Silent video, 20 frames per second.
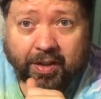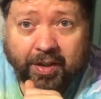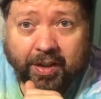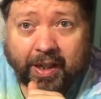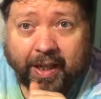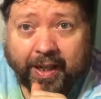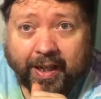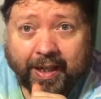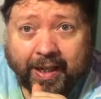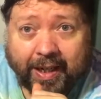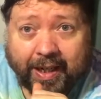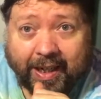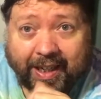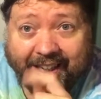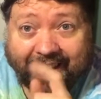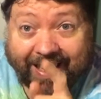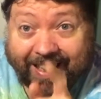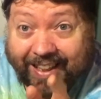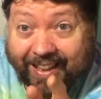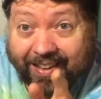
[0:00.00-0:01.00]
And that
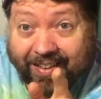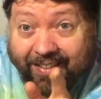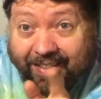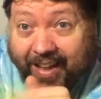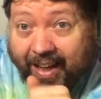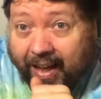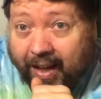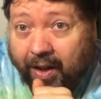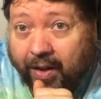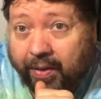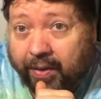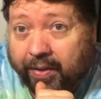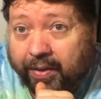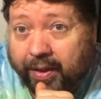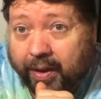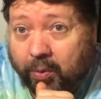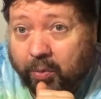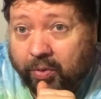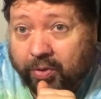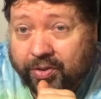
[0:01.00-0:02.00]
hint out
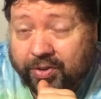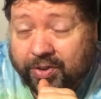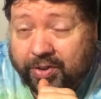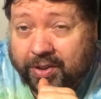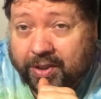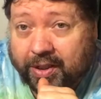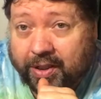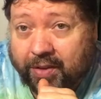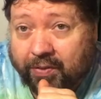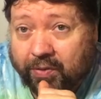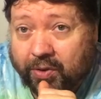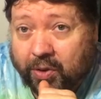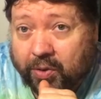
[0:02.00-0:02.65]
that will just give